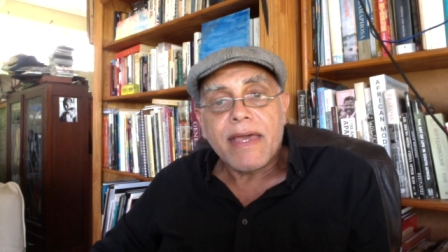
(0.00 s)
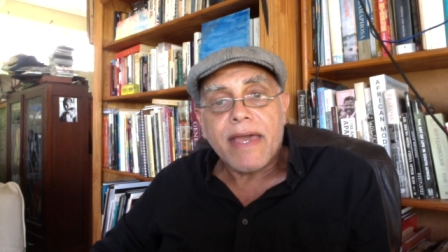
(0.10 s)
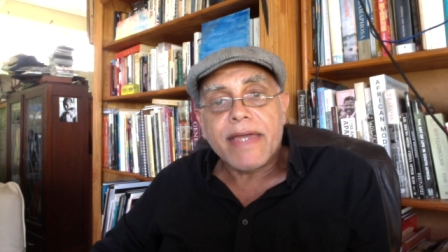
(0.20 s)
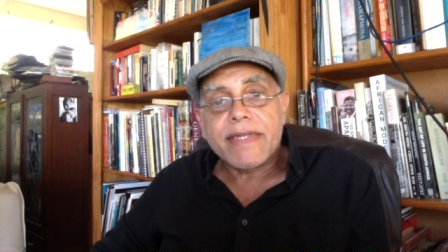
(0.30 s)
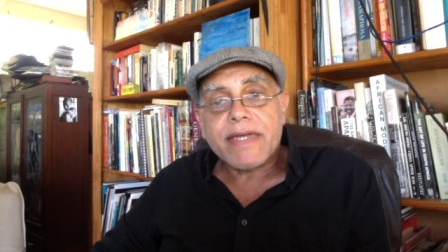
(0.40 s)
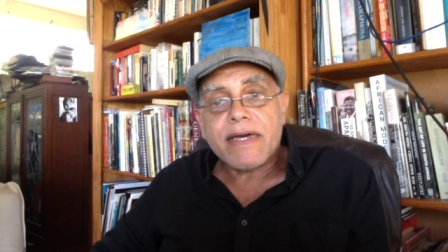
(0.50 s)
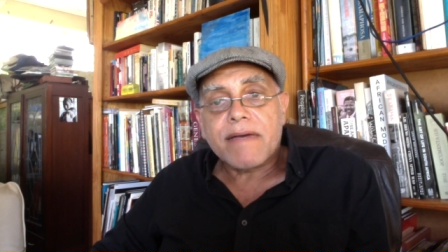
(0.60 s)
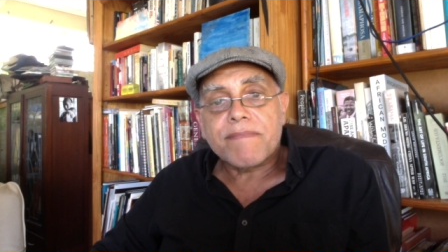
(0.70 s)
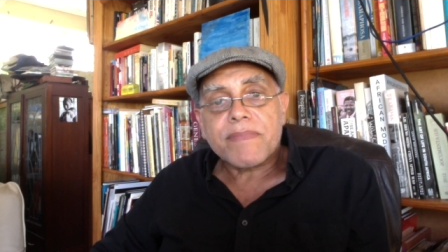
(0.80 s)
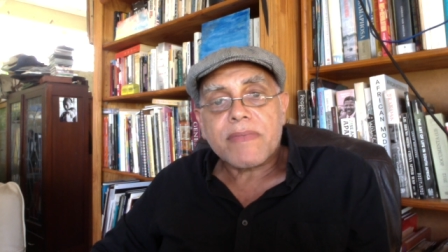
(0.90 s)
And
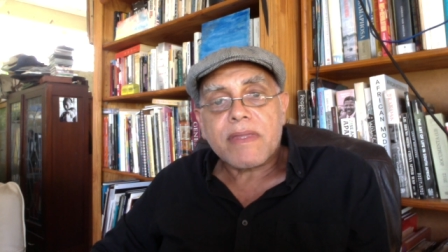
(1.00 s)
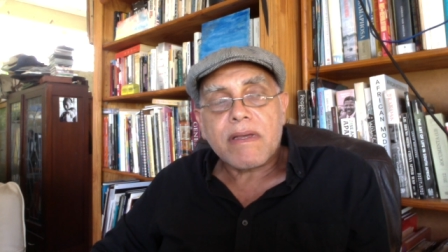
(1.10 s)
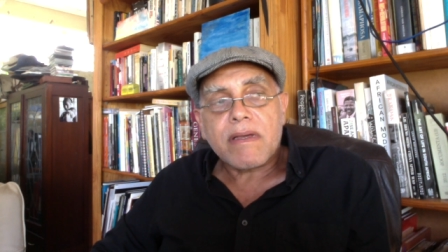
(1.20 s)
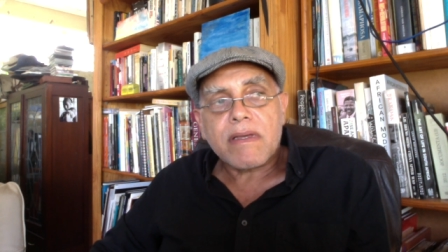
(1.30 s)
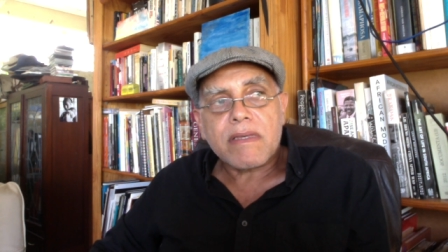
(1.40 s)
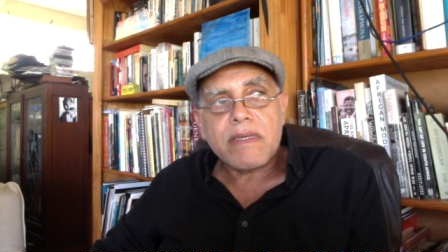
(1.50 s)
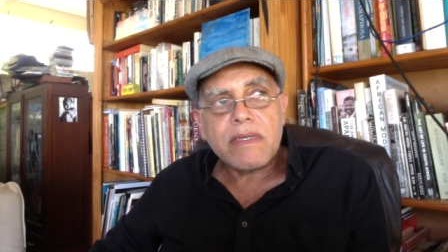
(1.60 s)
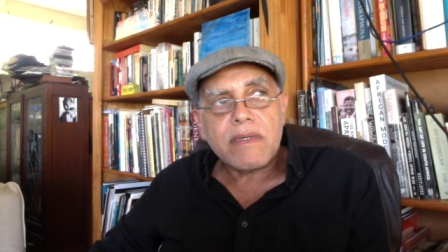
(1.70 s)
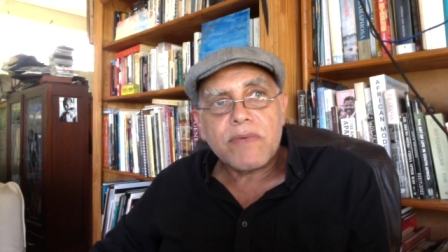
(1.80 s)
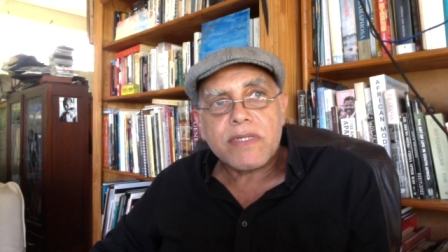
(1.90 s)

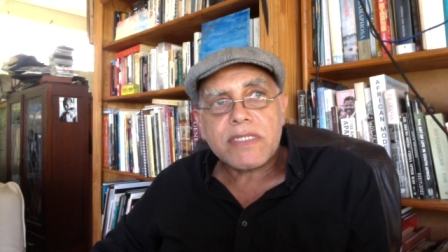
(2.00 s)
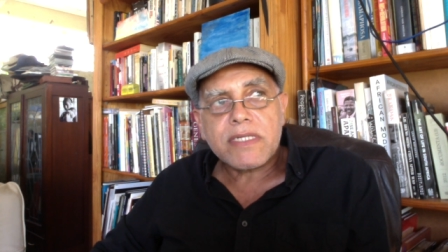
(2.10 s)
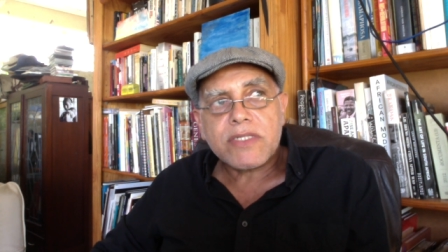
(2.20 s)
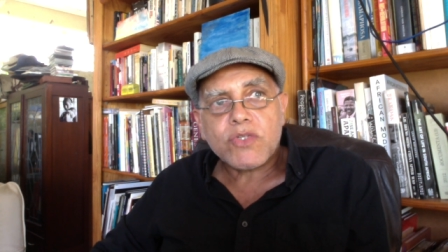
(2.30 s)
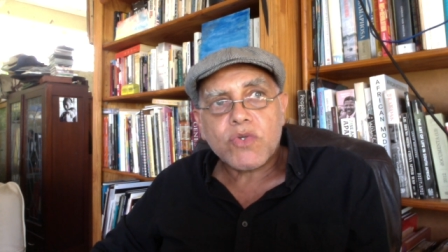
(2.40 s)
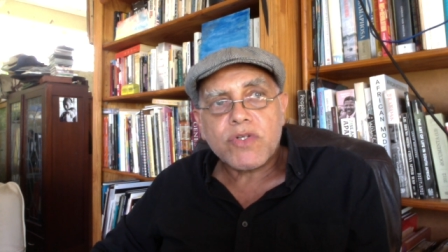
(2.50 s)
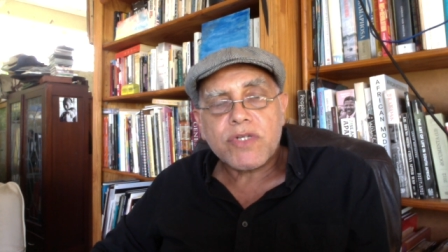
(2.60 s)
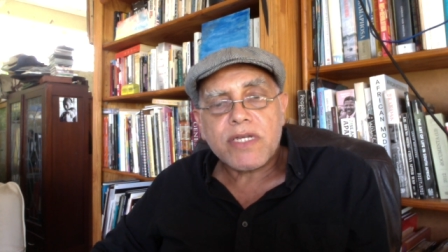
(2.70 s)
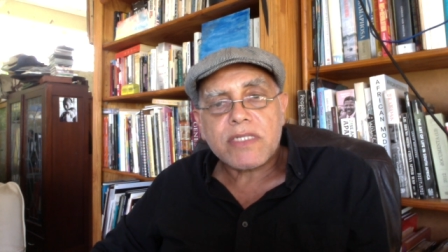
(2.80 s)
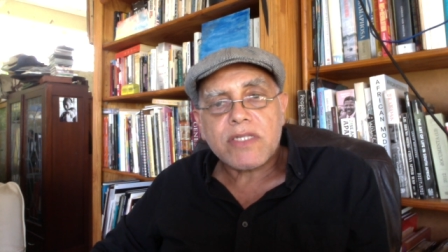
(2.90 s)
he was an
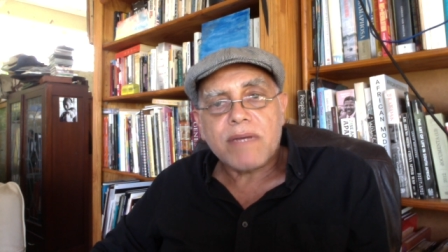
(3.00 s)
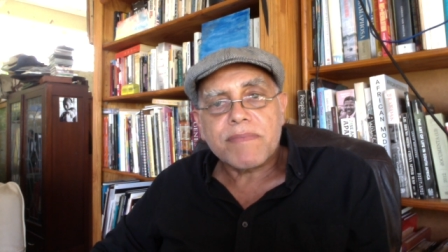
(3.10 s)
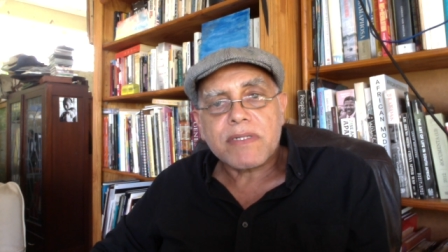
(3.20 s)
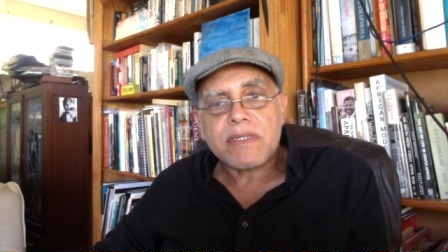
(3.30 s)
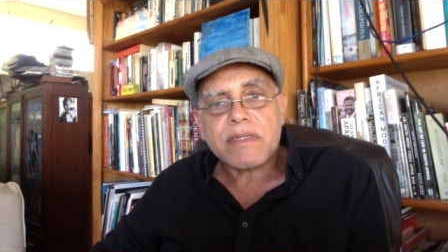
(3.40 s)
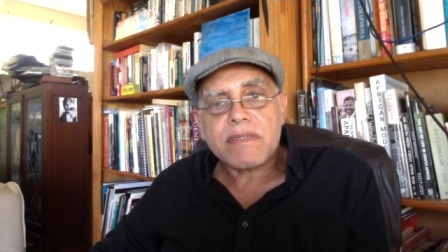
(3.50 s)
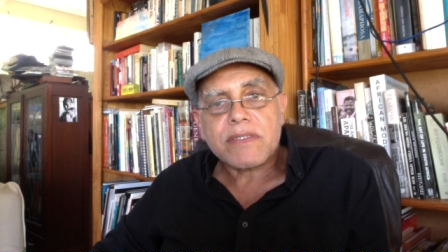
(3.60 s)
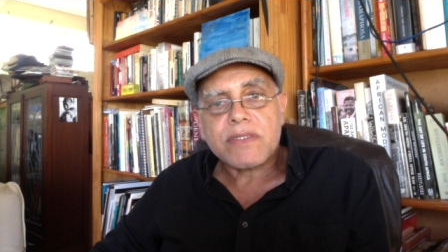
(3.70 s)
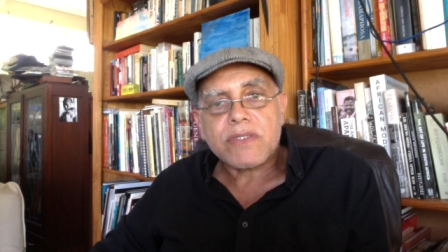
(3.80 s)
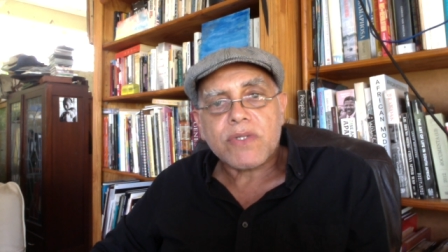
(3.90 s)
extraordinary example
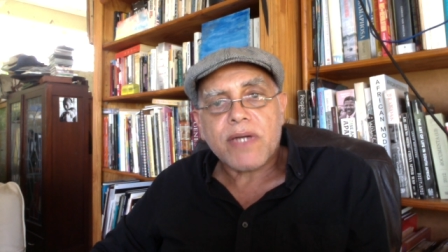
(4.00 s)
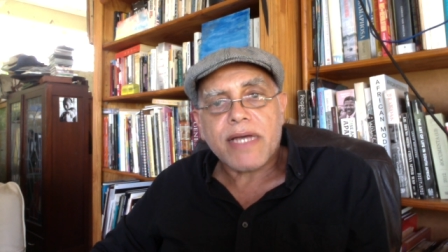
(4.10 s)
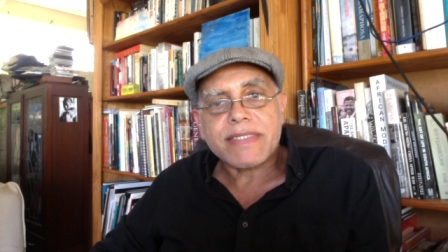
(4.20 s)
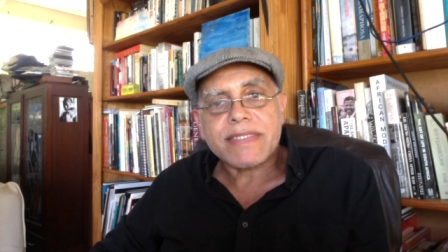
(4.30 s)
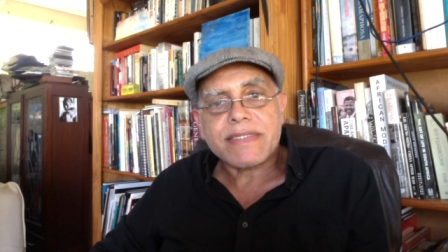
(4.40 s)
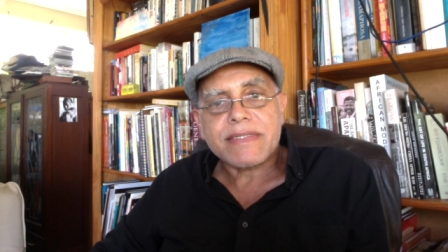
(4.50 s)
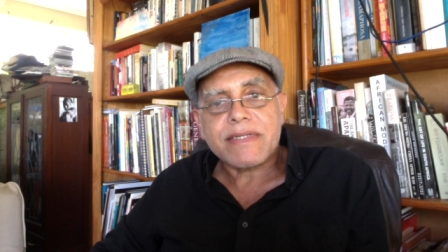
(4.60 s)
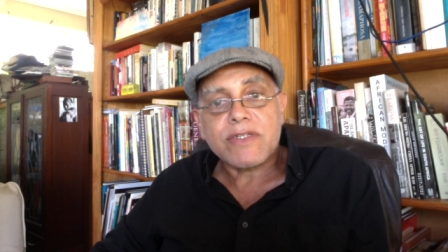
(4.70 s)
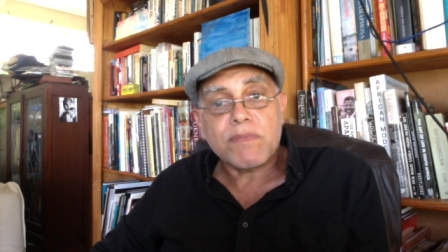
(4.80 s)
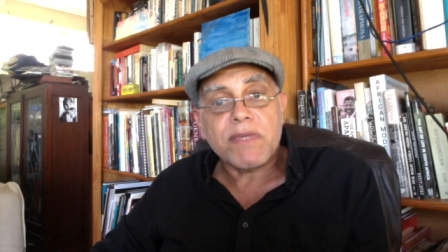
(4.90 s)
to us,
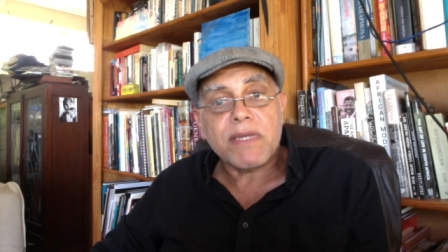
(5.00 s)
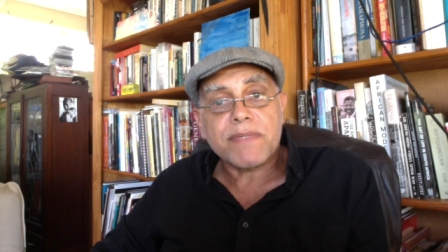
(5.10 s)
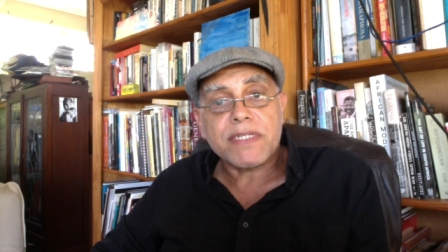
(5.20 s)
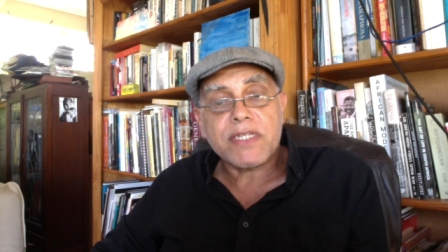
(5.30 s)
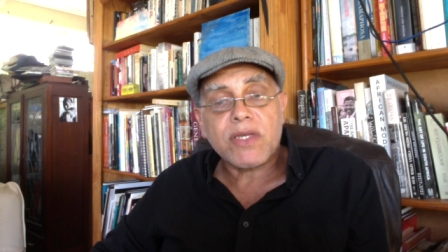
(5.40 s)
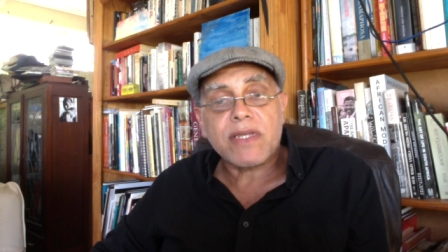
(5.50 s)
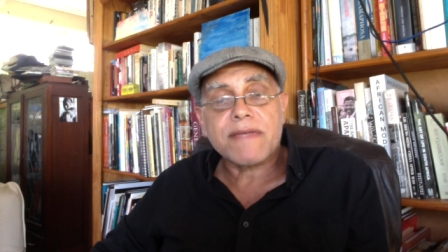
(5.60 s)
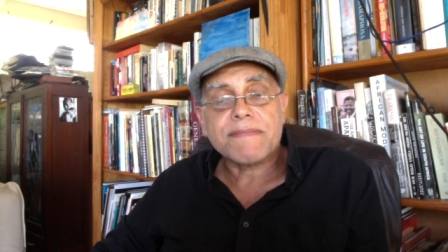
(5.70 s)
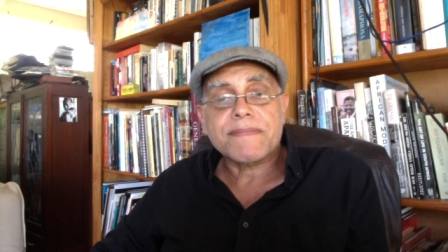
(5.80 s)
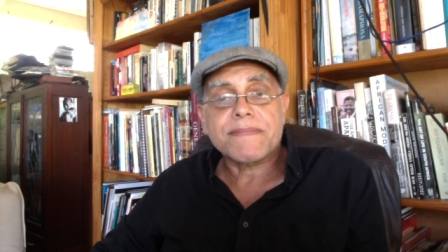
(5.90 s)
and to me in
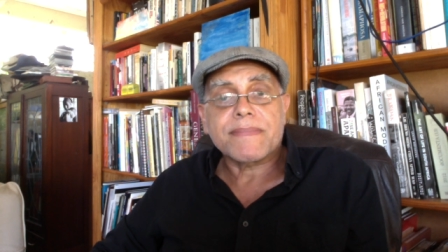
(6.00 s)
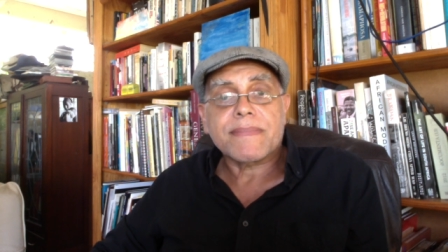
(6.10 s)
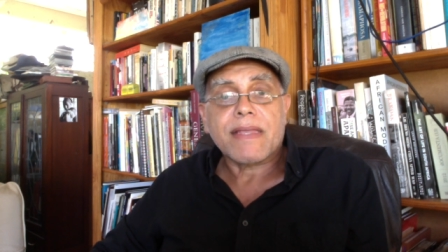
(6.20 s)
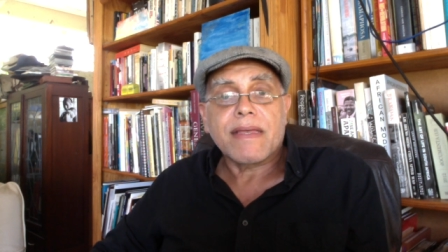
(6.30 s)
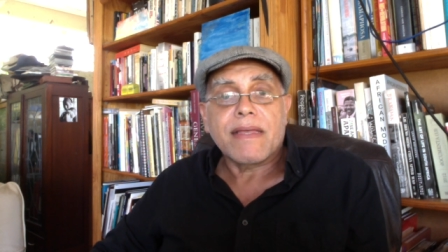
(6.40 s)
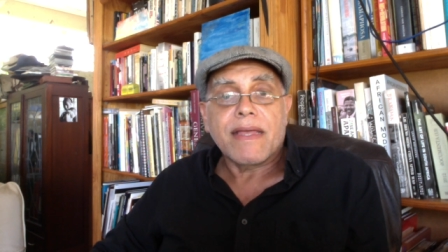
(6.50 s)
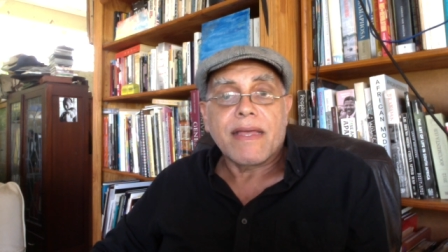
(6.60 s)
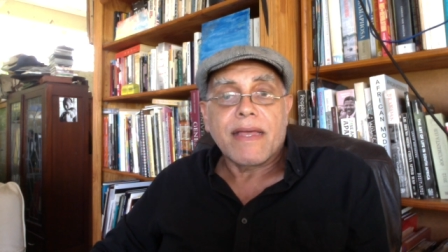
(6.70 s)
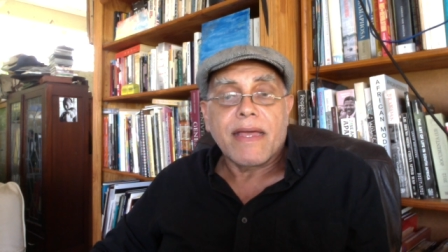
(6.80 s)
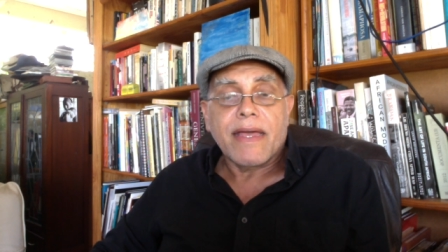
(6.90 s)
particular.
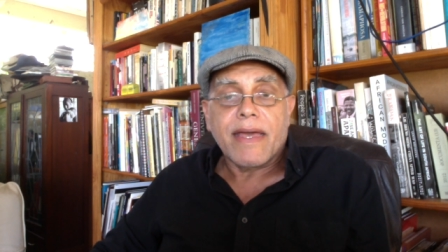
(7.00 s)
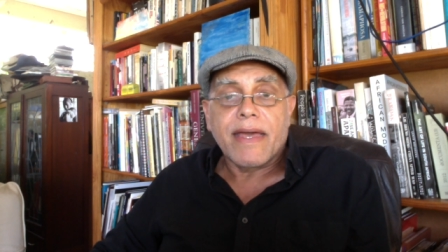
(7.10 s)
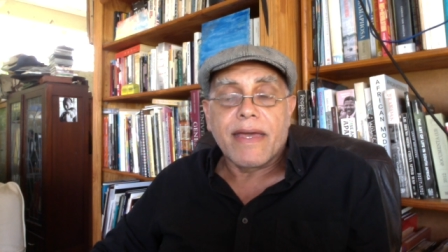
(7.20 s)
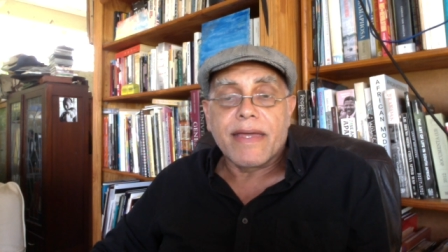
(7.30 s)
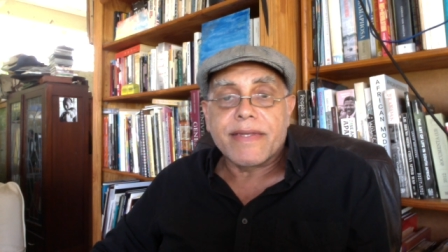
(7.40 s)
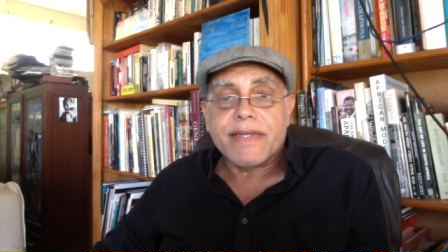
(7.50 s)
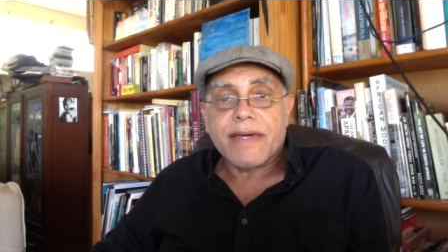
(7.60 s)
And